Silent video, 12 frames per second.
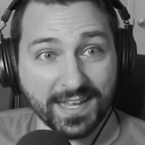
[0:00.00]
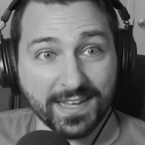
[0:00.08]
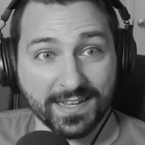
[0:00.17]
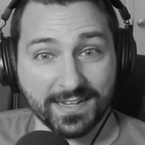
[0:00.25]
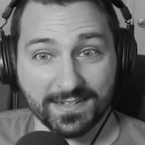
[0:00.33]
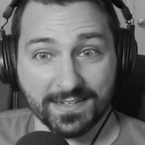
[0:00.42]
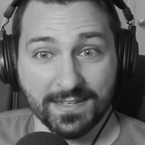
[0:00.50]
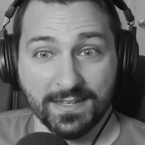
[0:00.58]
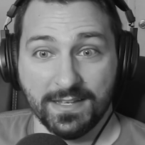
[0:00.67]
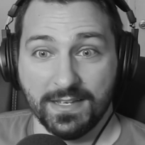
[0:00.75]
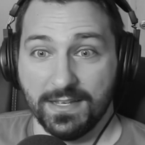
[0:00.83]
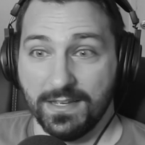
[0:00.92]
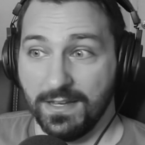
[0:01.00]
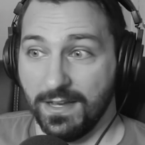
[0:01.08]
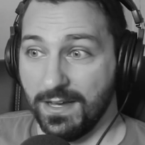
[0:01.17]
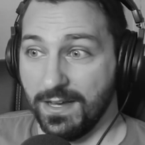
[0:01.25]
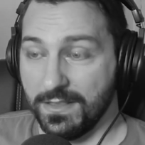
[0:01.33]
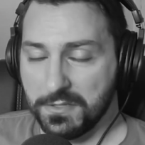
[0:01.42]
and
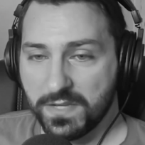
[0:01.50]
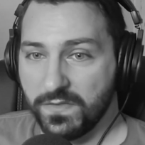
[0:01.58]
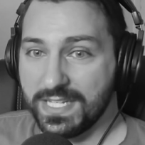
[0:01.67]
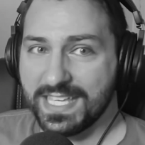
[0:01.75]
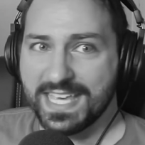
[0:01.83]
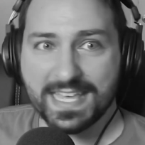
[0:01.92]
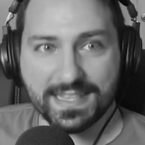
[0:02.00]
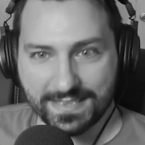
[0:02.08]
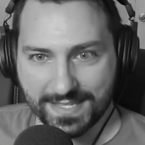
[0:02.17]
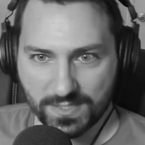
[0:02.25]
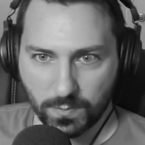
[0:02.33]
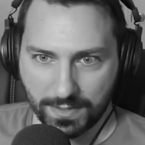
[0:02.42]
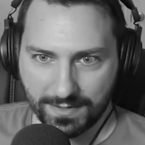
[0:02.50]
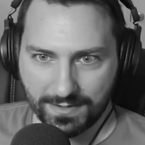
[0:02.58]
uh, there's even a kid in this one.